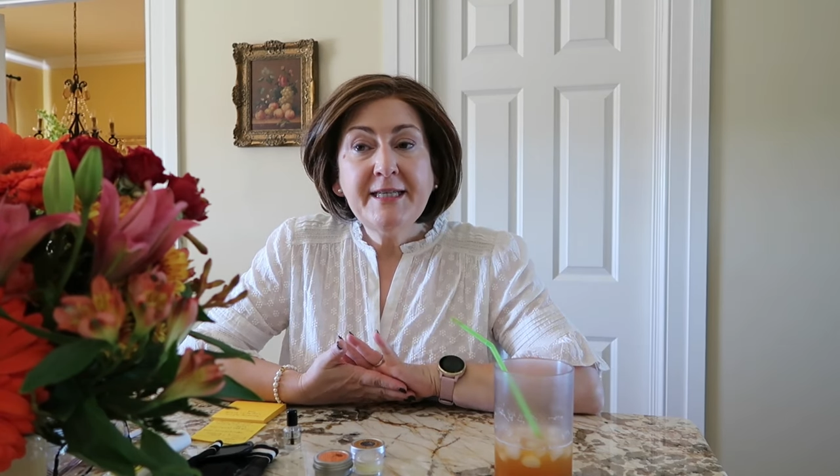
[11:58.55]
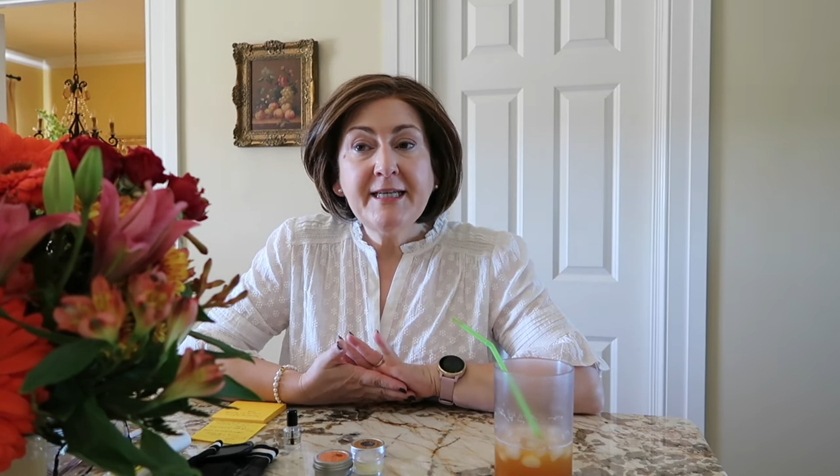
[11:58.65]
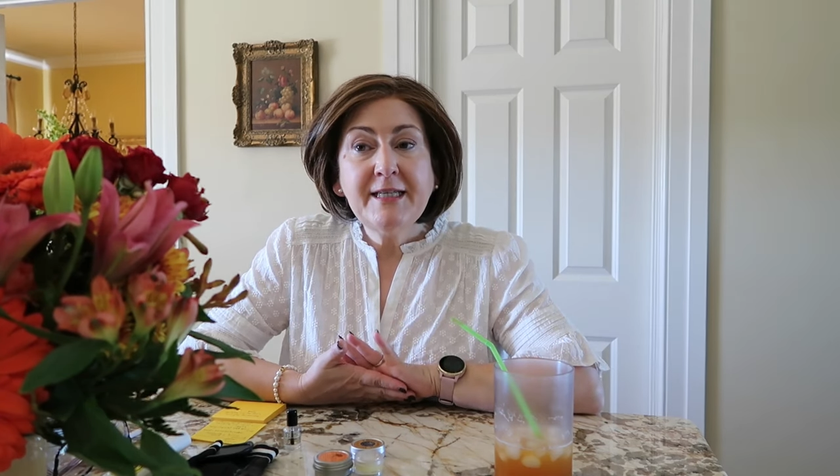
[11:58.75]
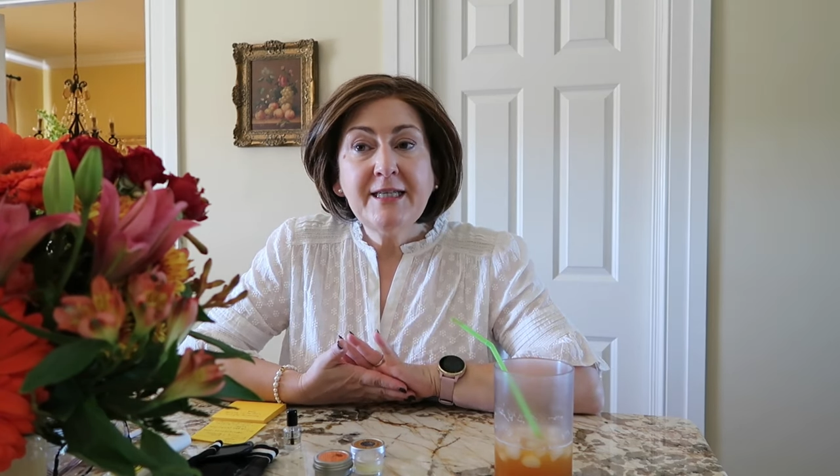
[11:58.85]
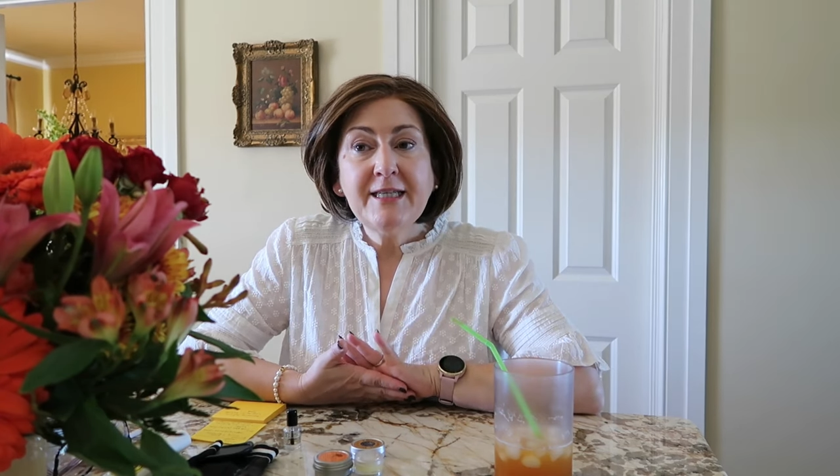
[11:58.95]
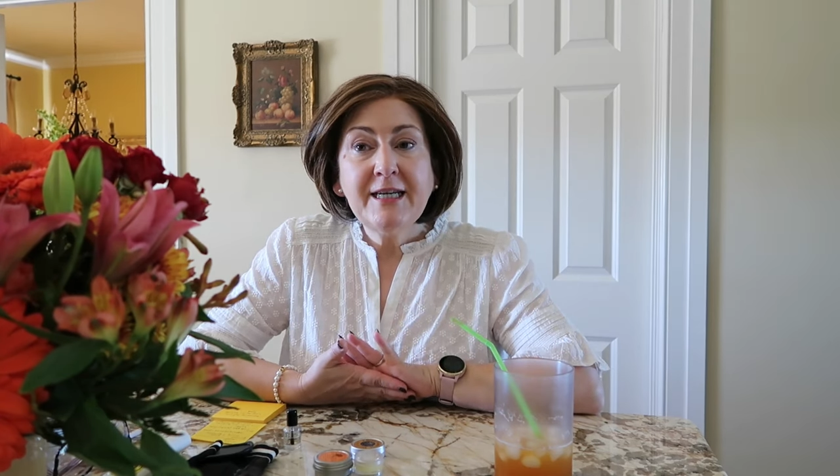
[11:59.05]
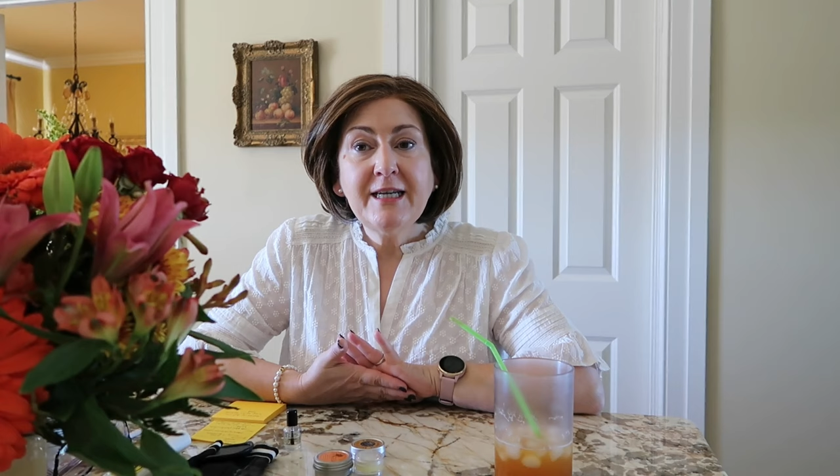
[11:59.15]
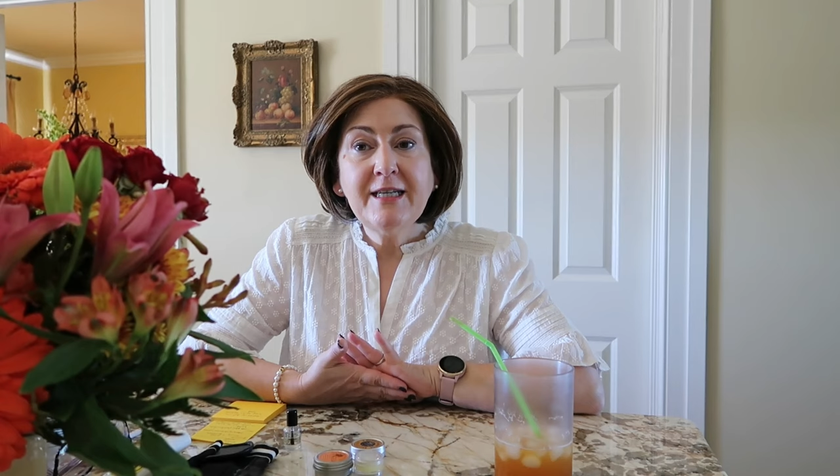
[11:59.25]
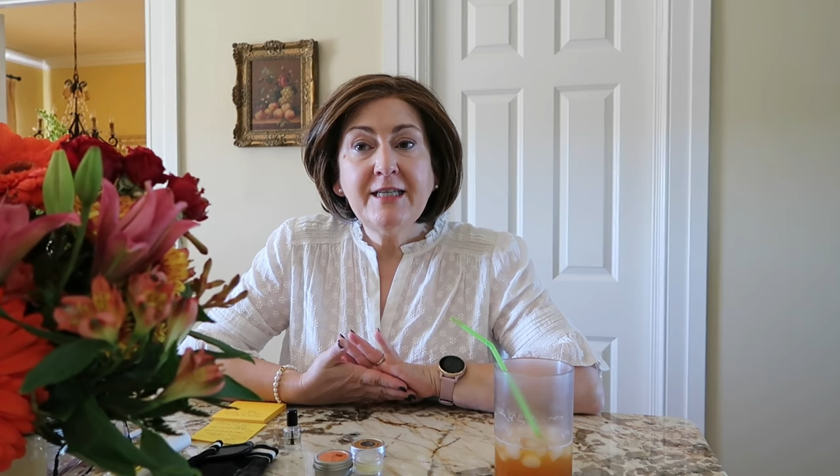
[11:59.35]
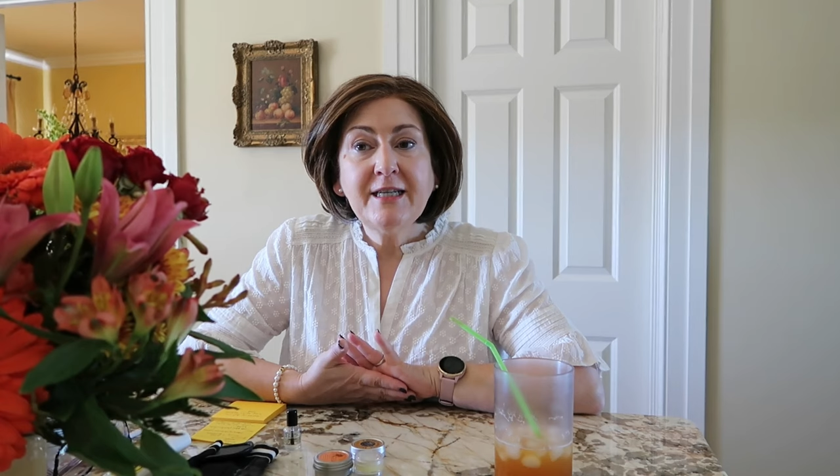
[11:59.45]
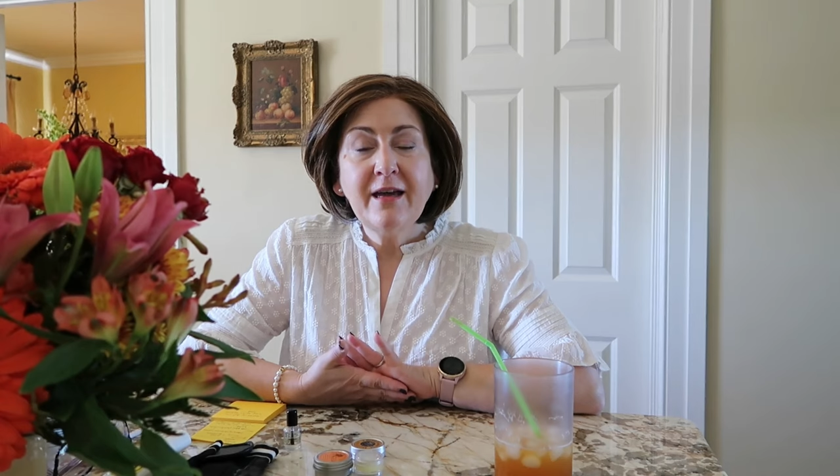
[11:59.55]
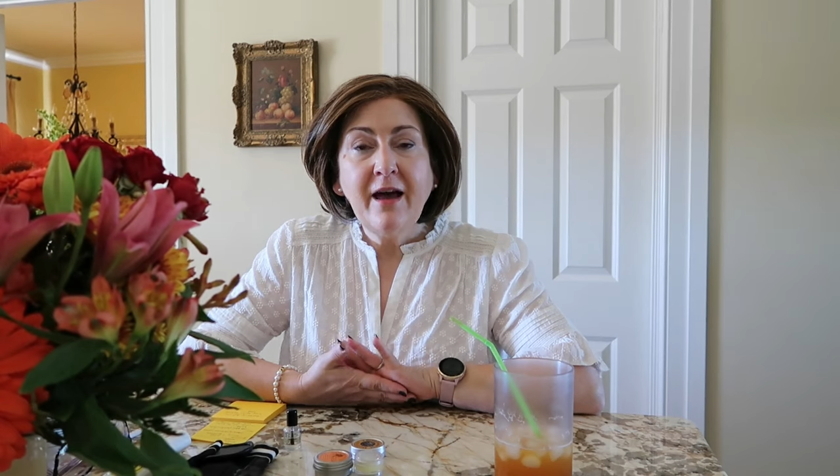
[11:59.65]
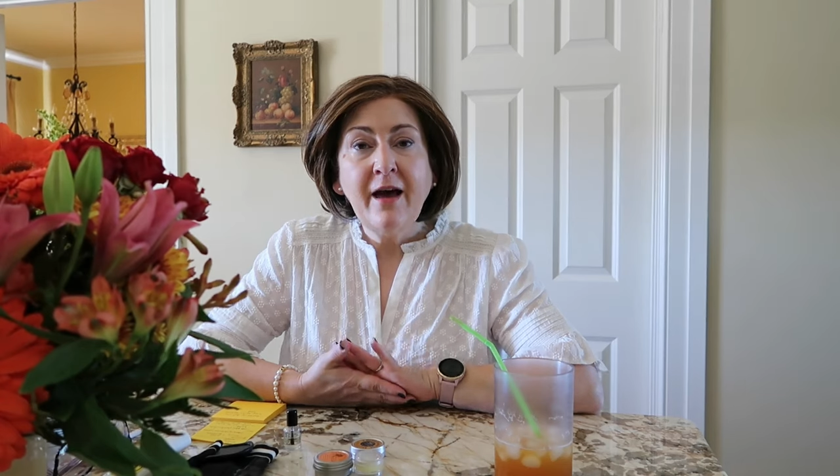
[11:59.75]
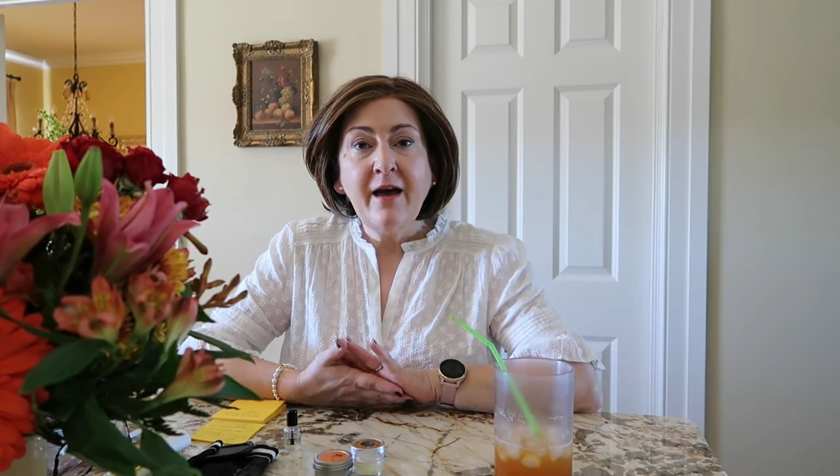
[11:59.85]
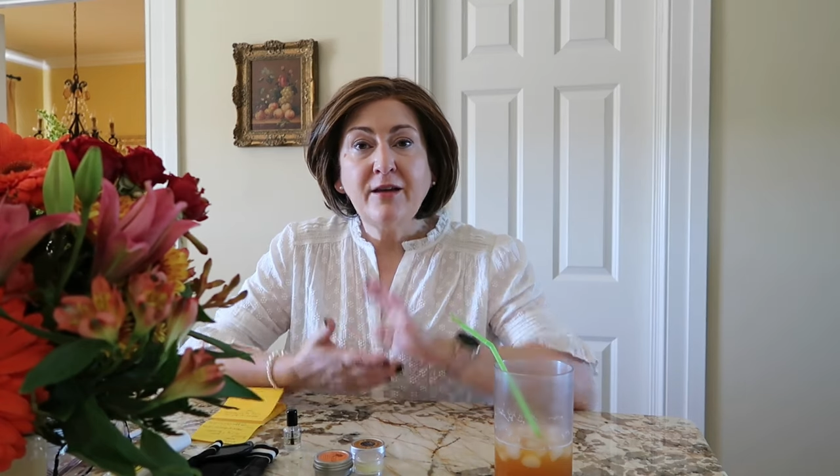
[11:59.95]
scented
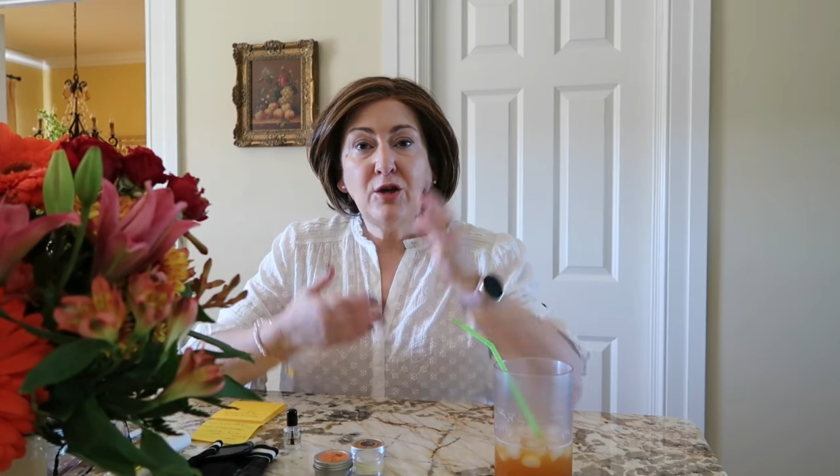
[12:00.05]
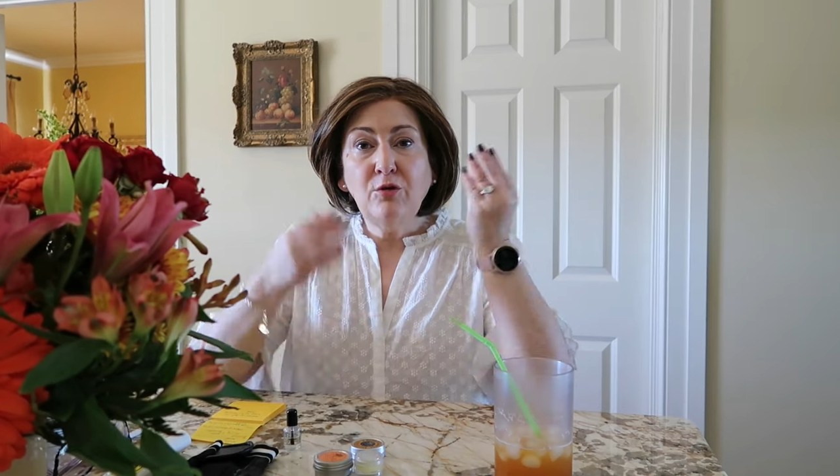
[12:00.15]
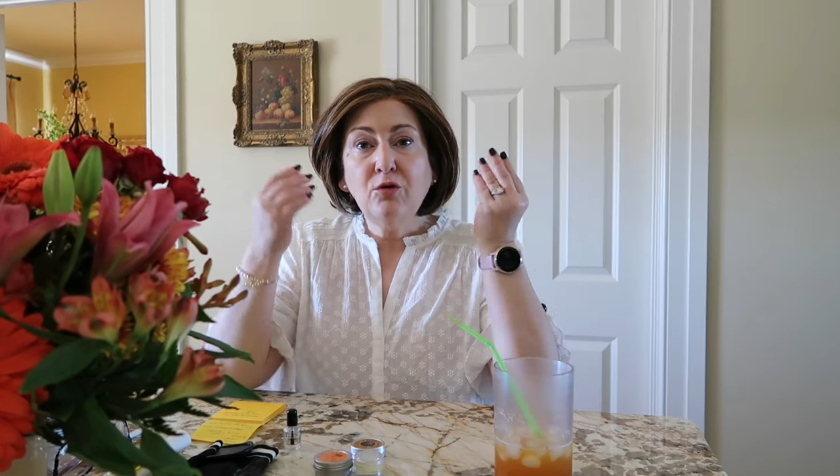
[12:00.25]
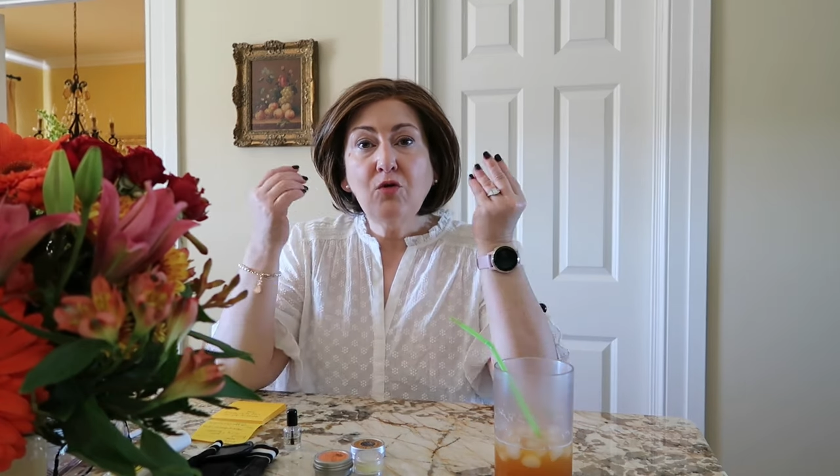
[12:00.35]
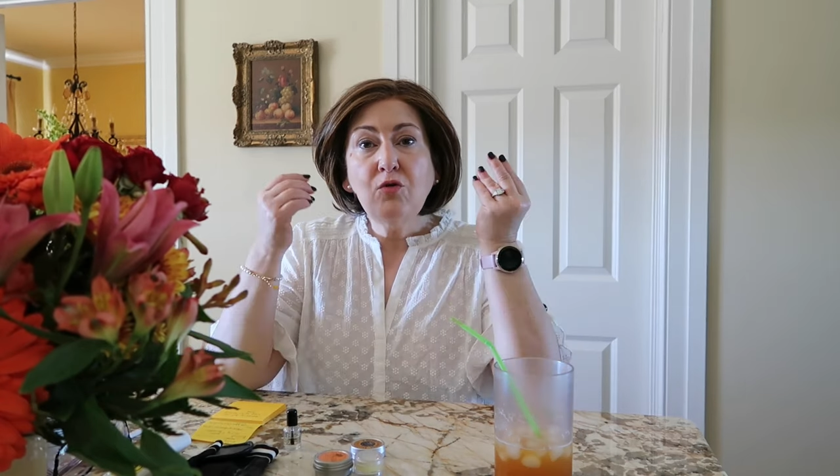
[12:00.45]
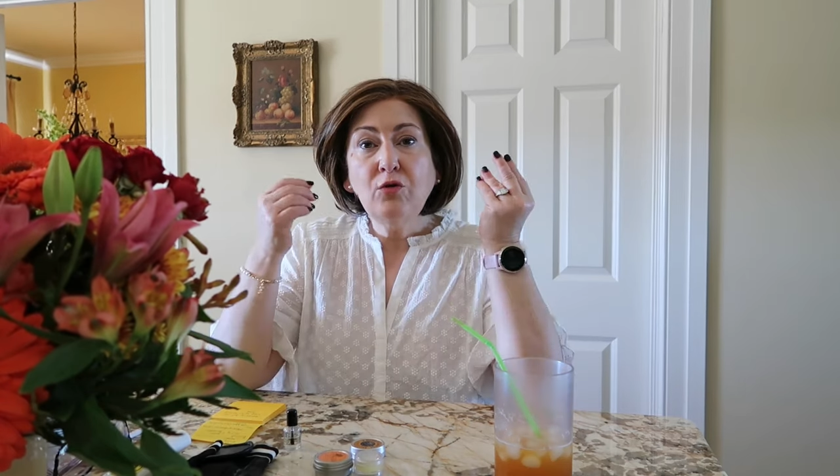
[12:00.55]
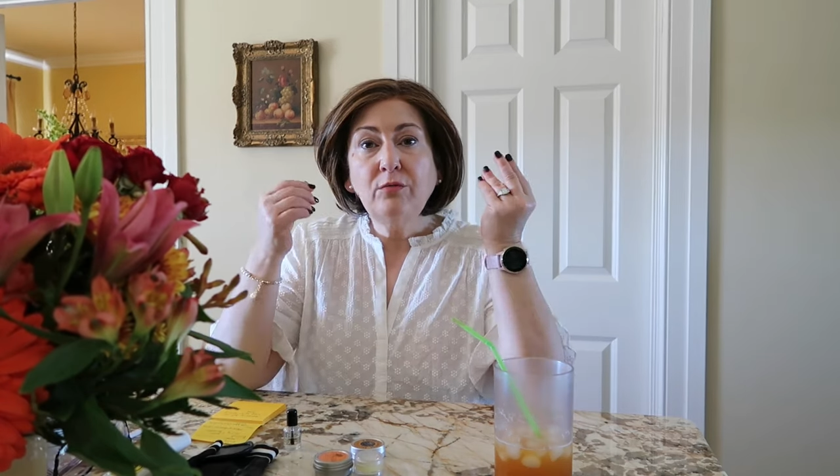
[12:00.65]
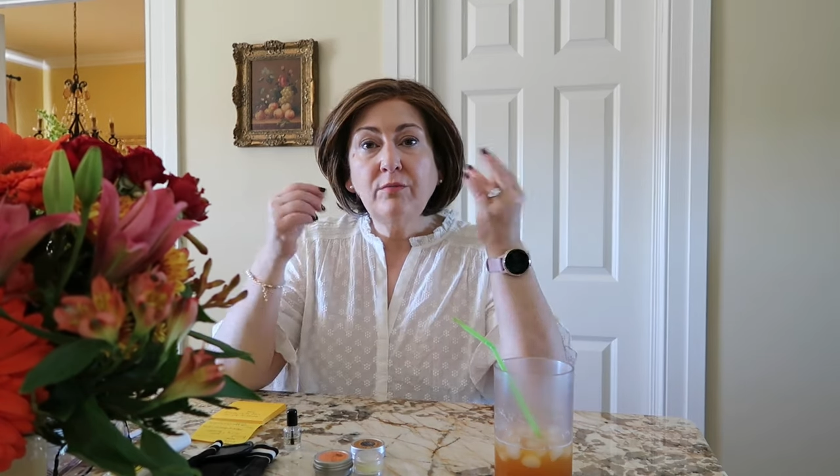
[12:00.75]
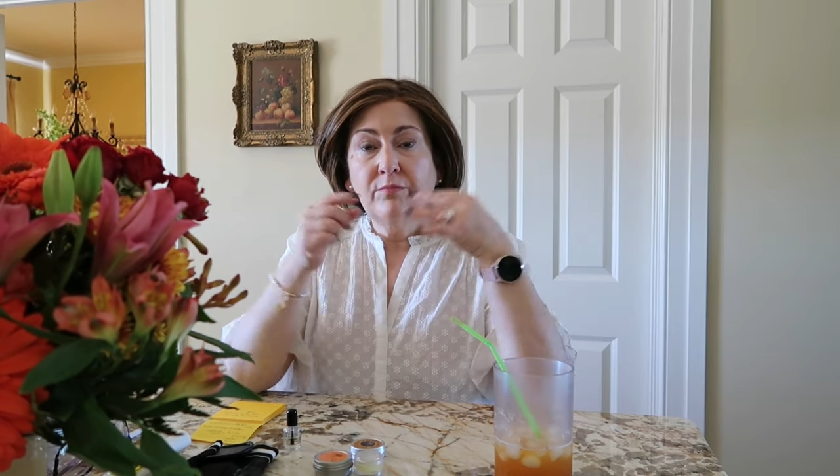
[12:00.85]
uh, cuticle